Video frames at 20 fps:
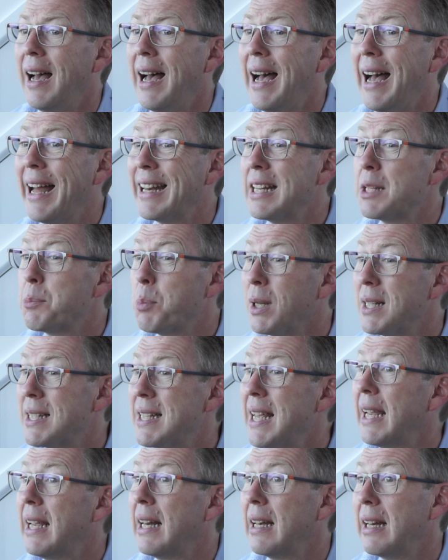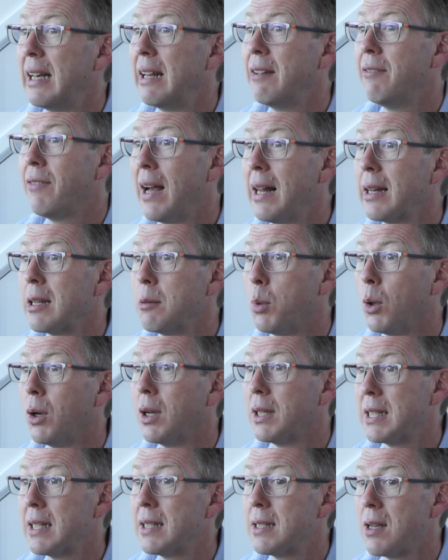and is particularly valuable
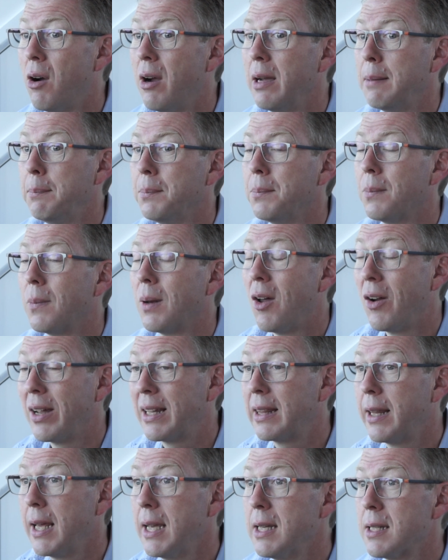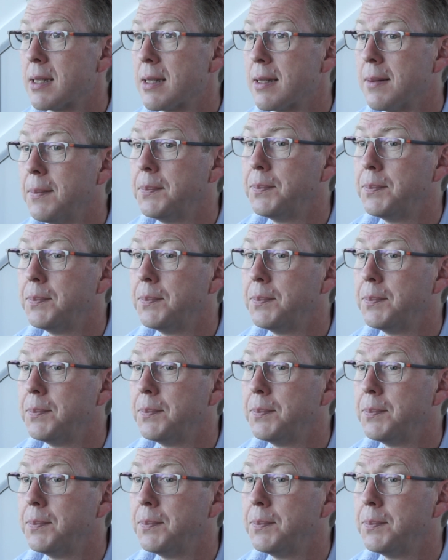at a time like this.